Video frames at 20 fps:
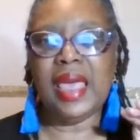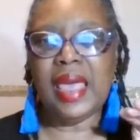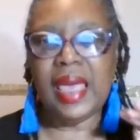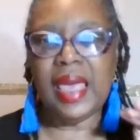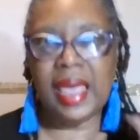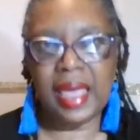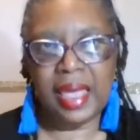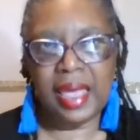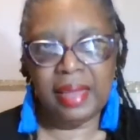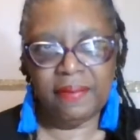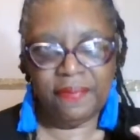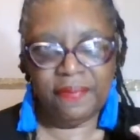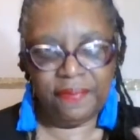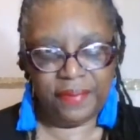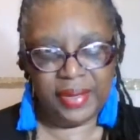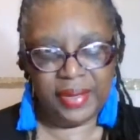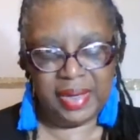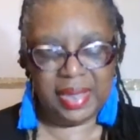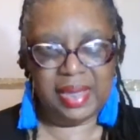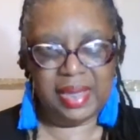
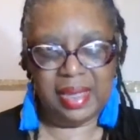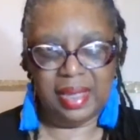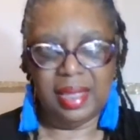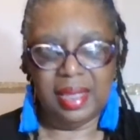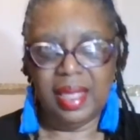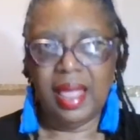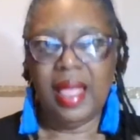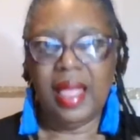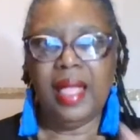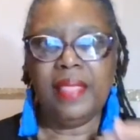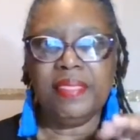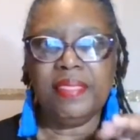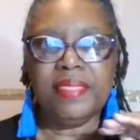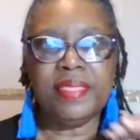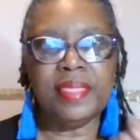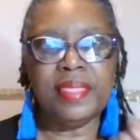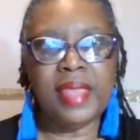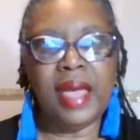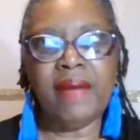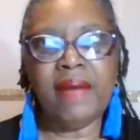Infamy.
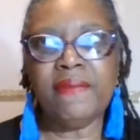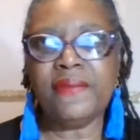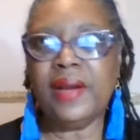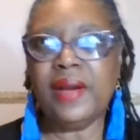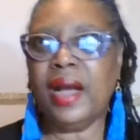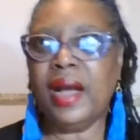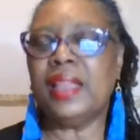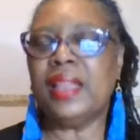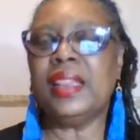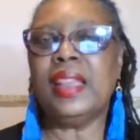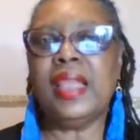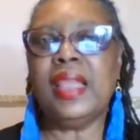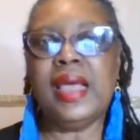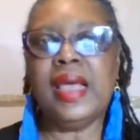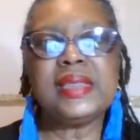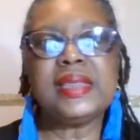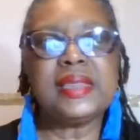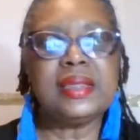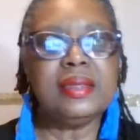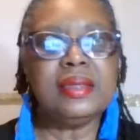Never,
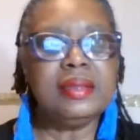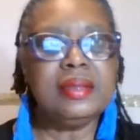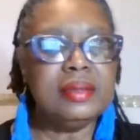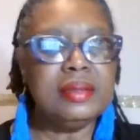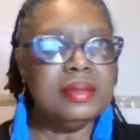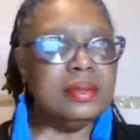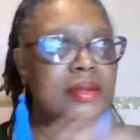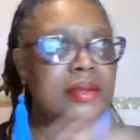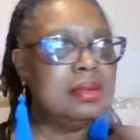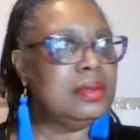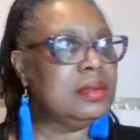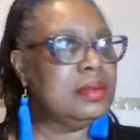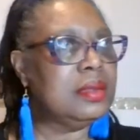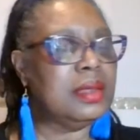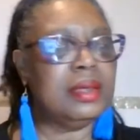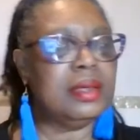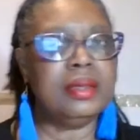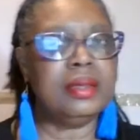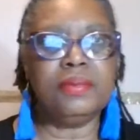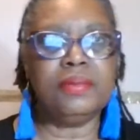unless
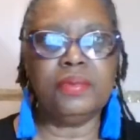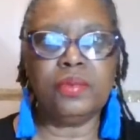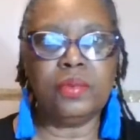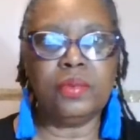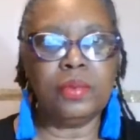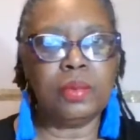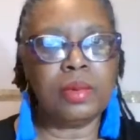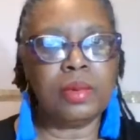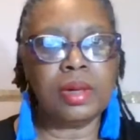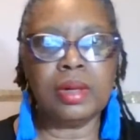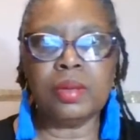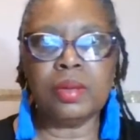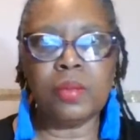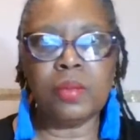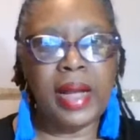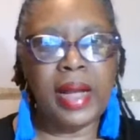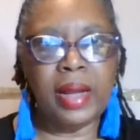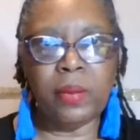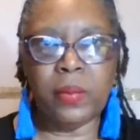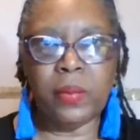the World
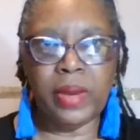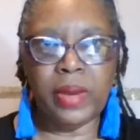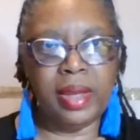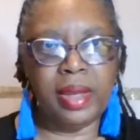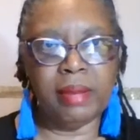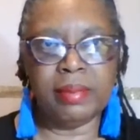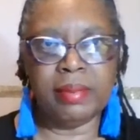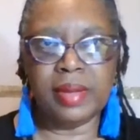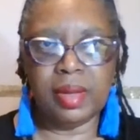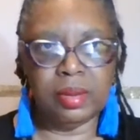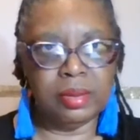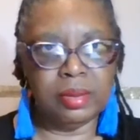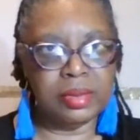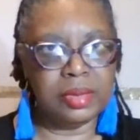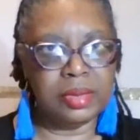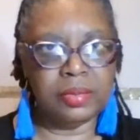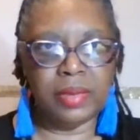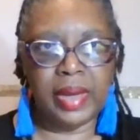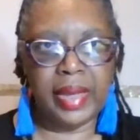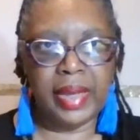Wide Web goes
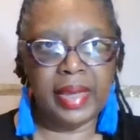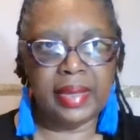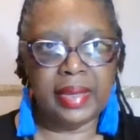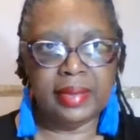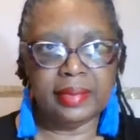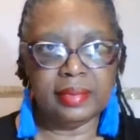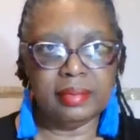away.